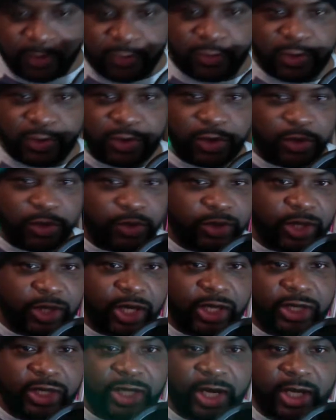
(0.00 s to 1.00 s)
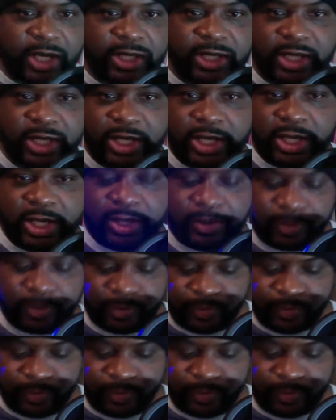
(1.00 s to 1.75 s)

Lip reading: For those that checked in,